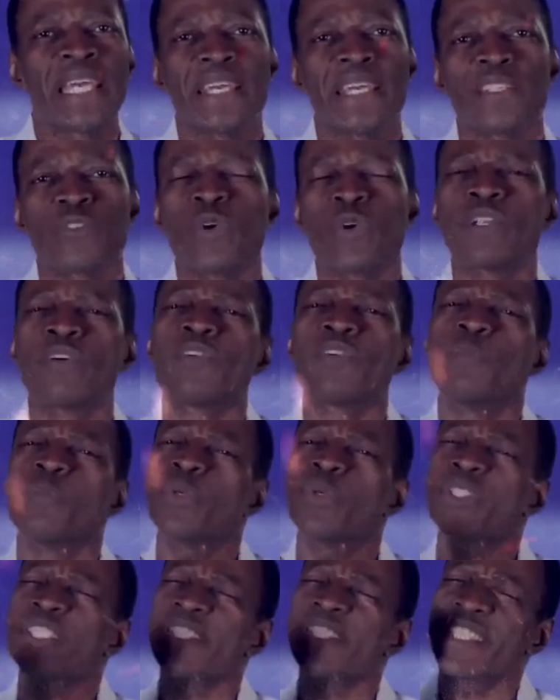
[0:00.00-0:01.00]
it's one of the
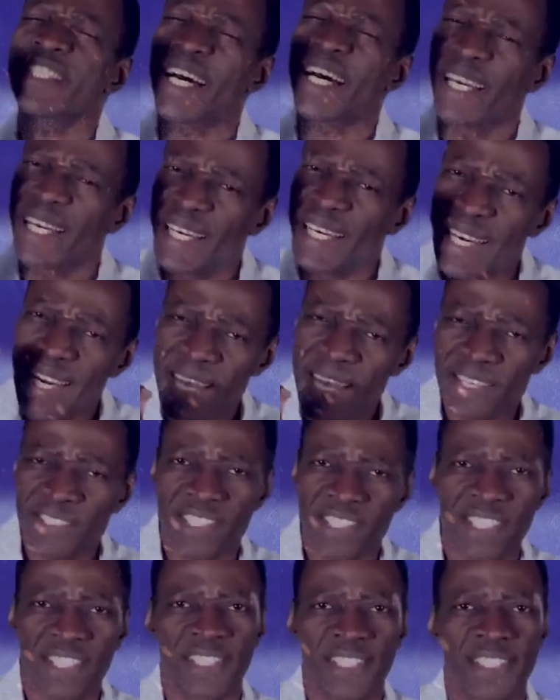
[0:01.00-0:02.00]
most
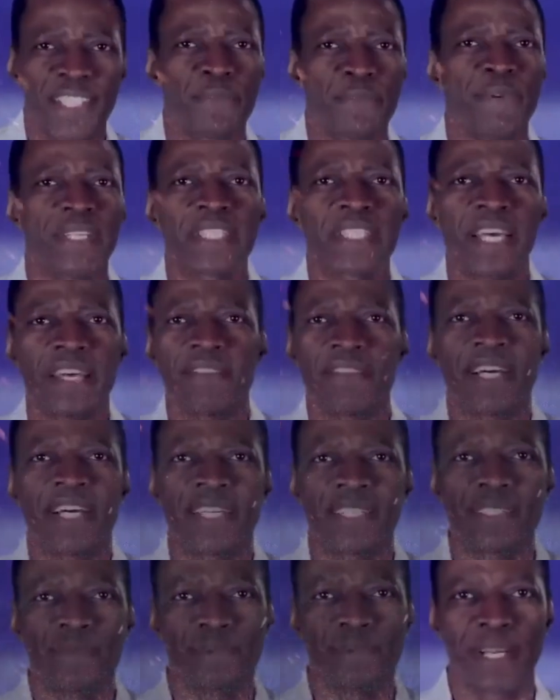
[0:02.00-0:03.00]
challenging statements I ever
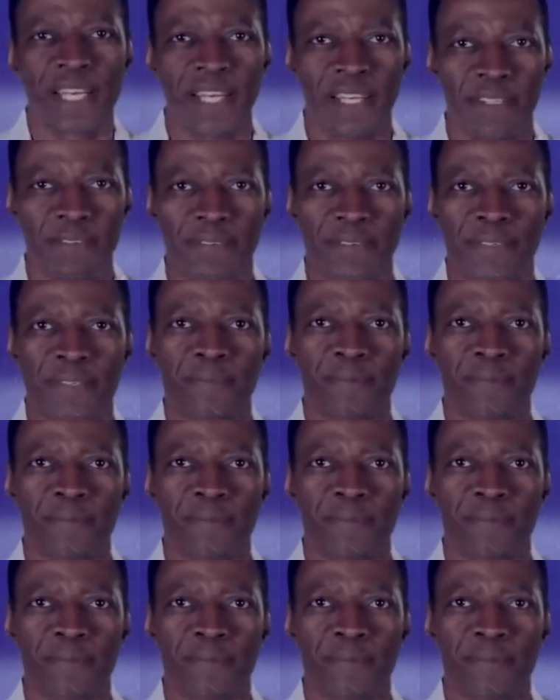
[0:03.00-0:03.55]
had in my life.